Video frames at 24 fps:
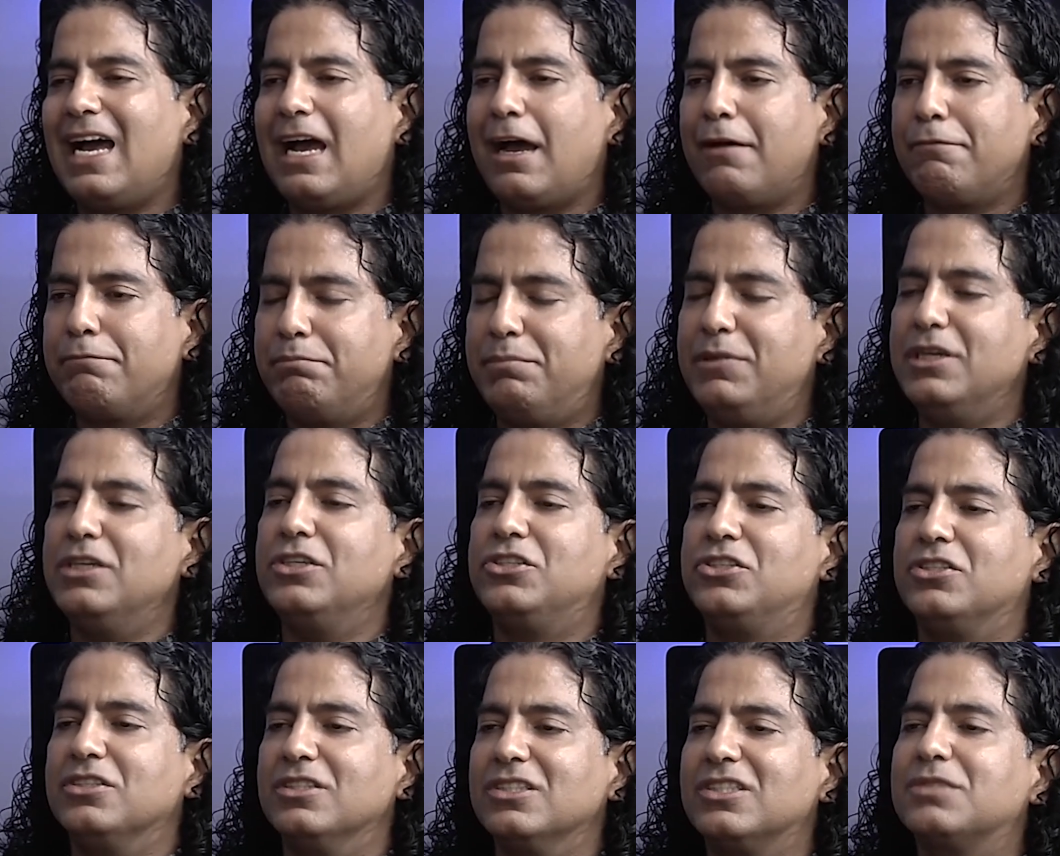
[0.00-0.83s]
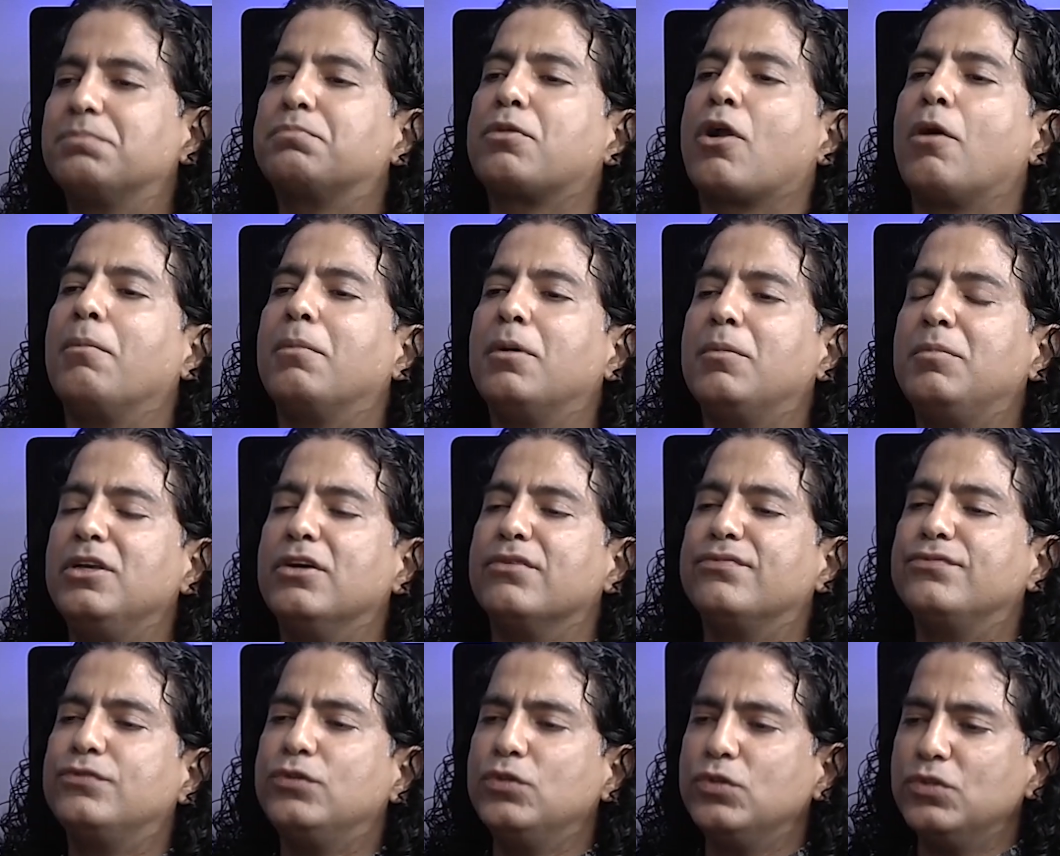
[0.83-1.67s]
Have patience.
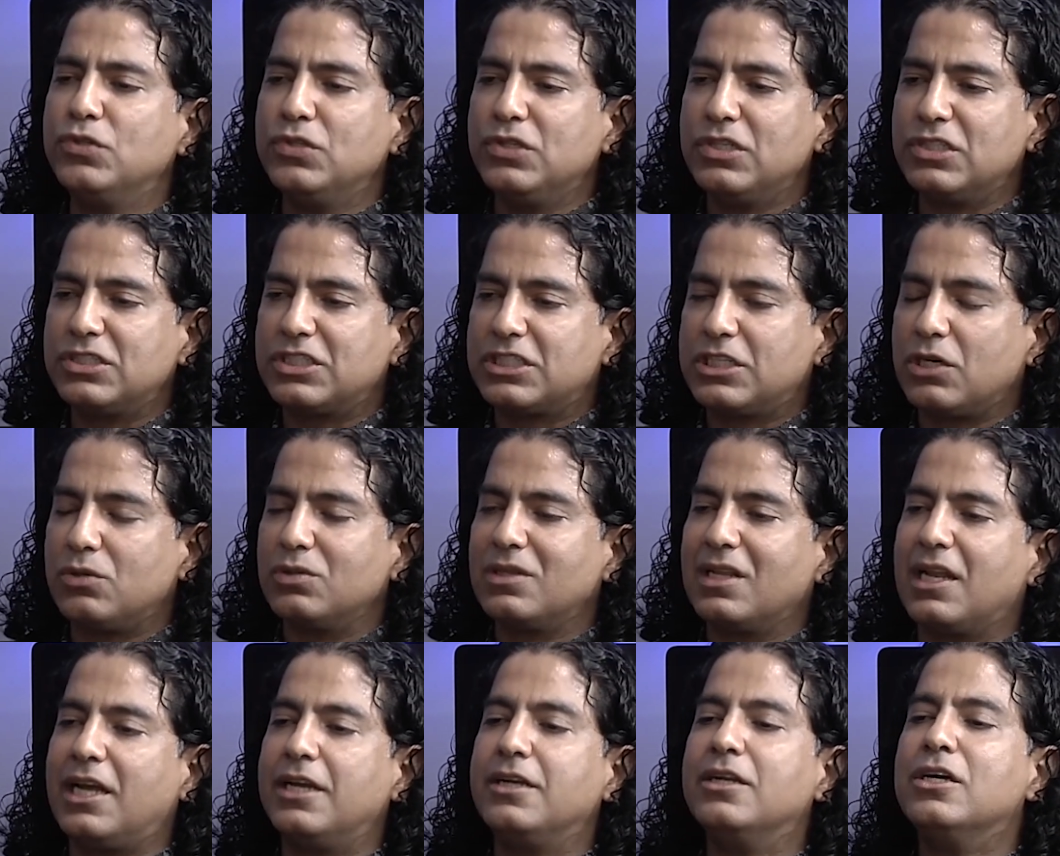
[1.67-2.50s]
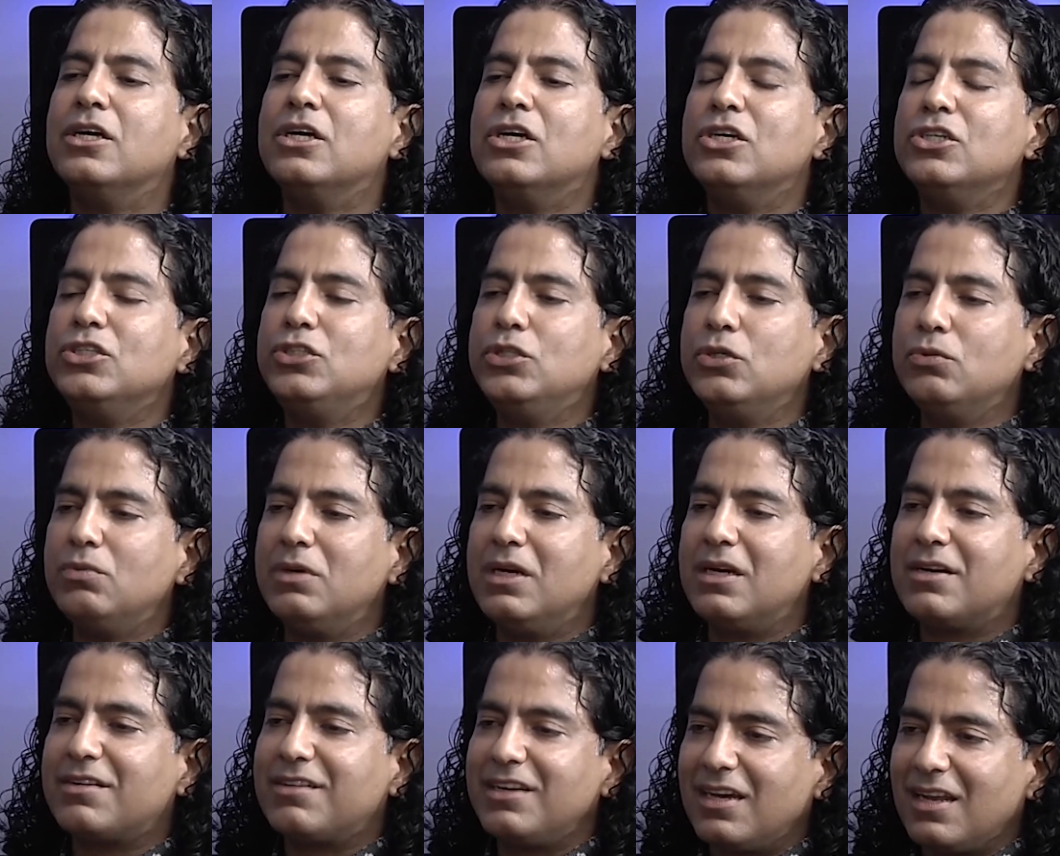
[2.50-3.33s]
Probably a few years down the line, you
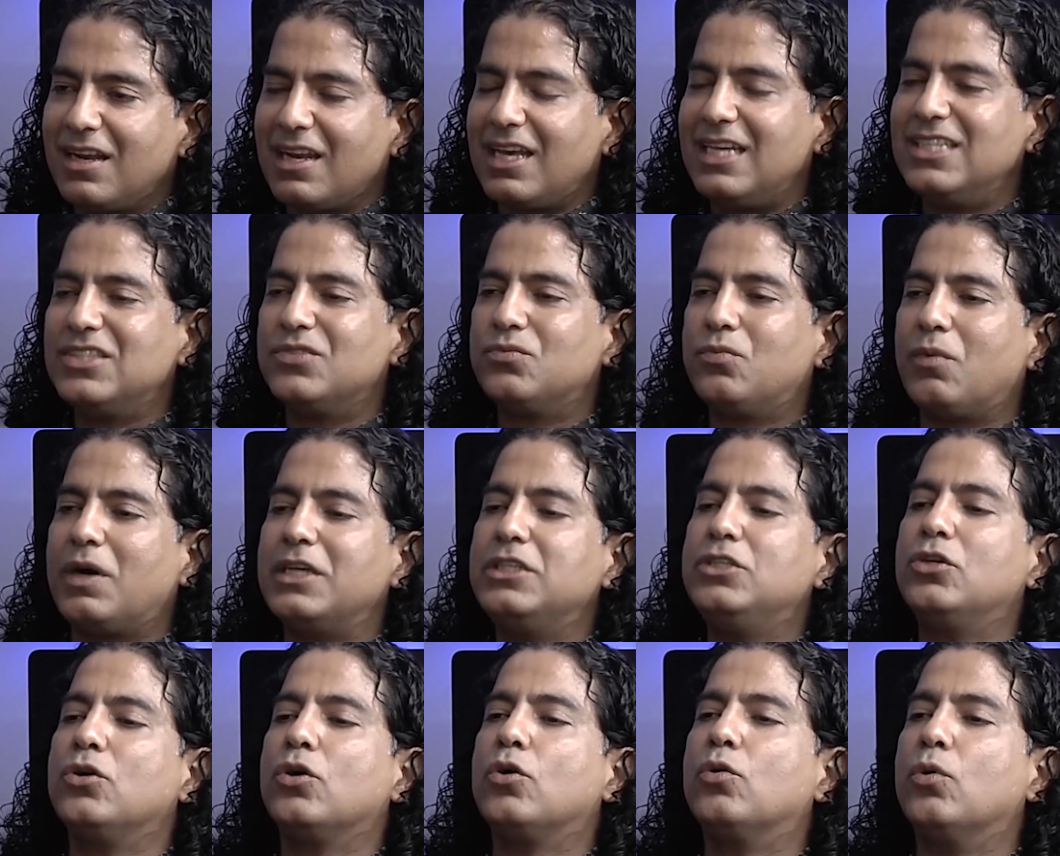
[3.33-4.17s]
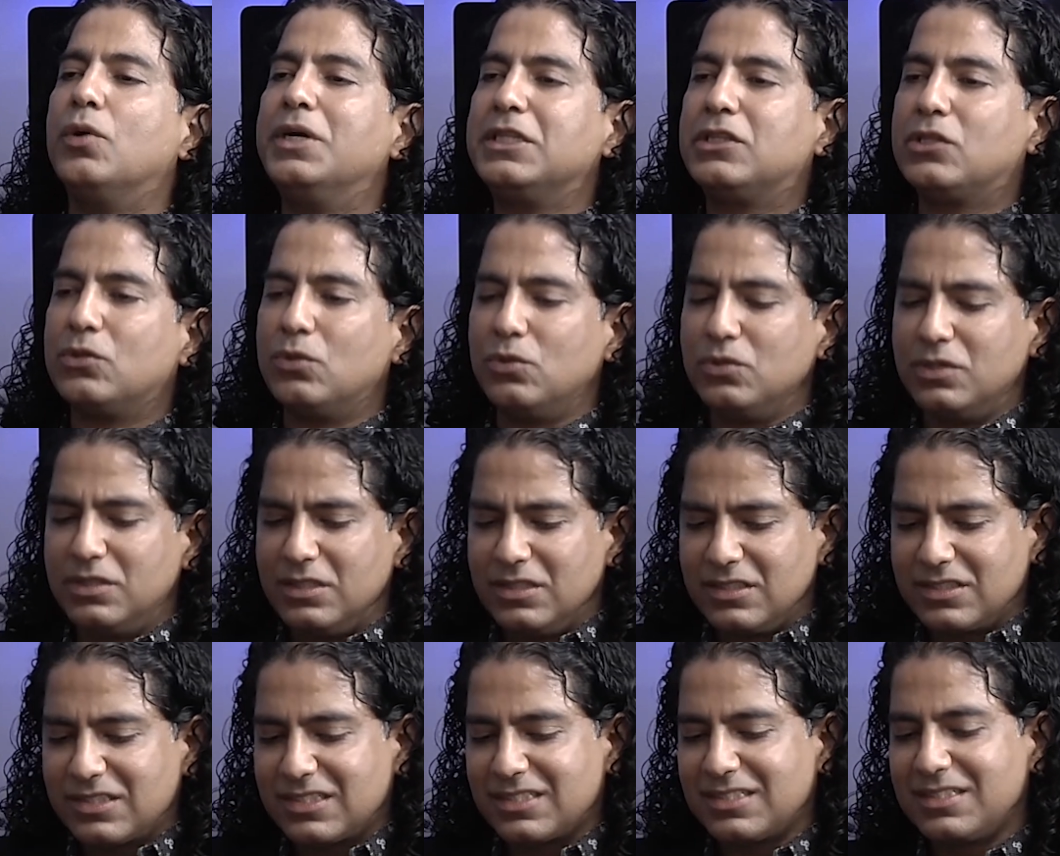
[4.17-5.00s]
will realize why you're going through
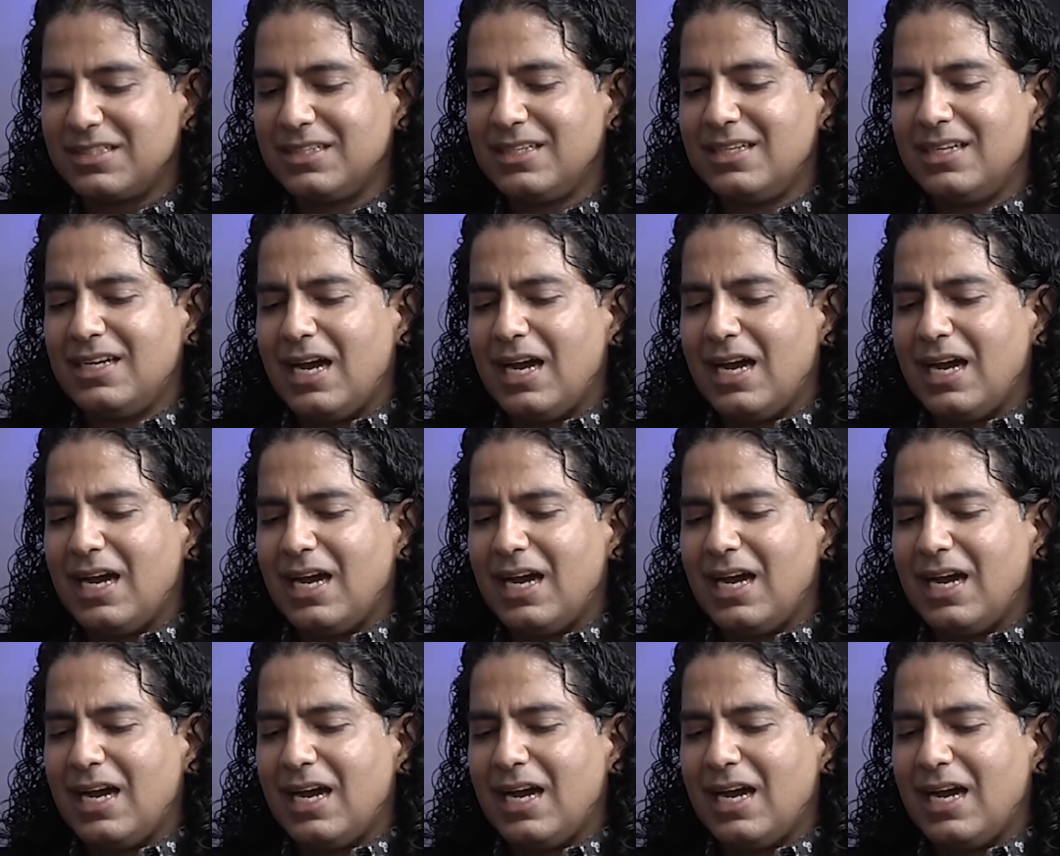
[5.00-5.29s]
this.